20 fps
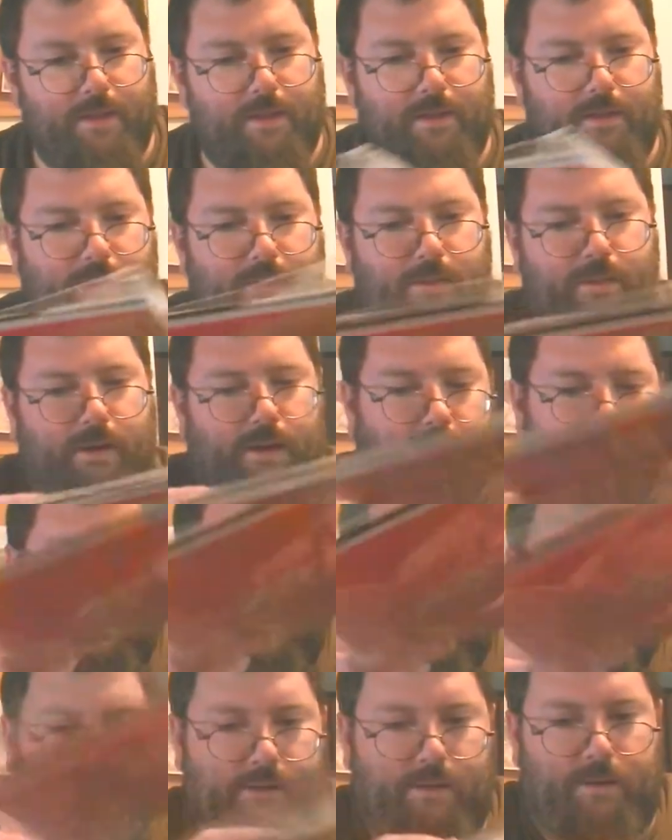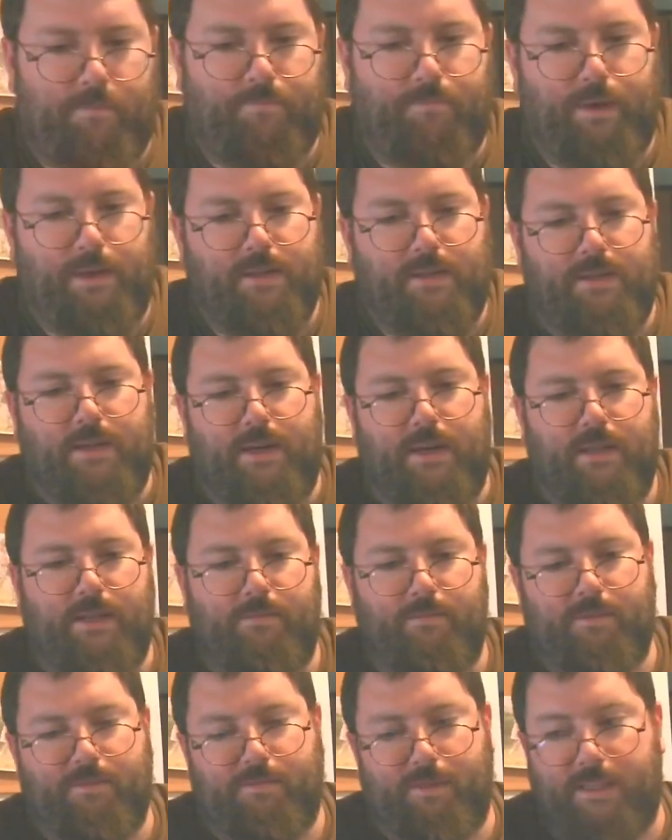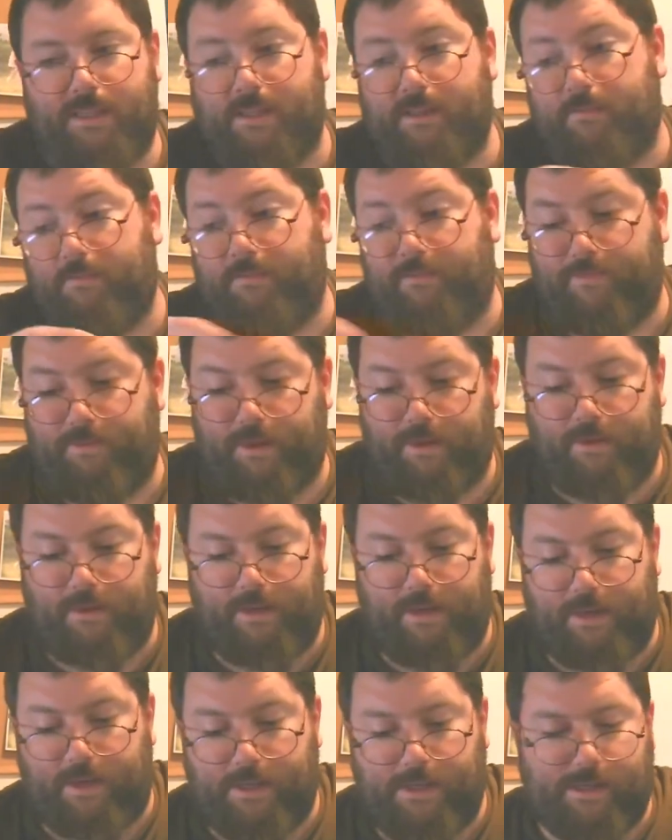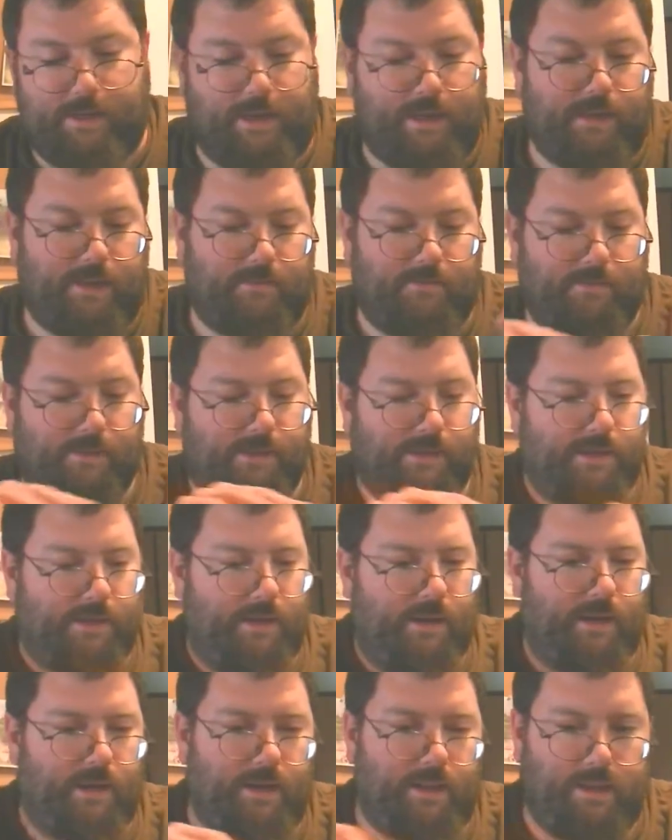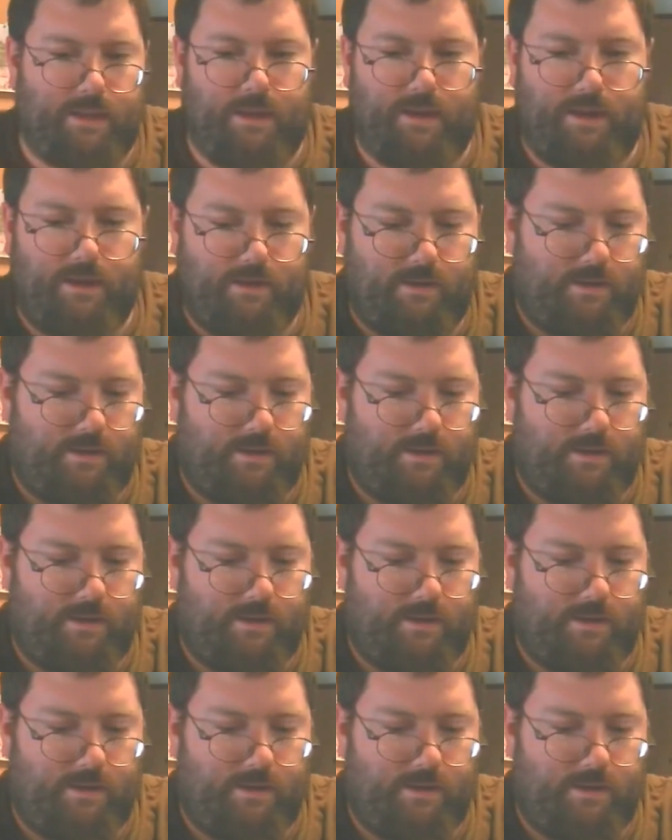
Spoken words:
not a bunch of items, but some very nice items in there.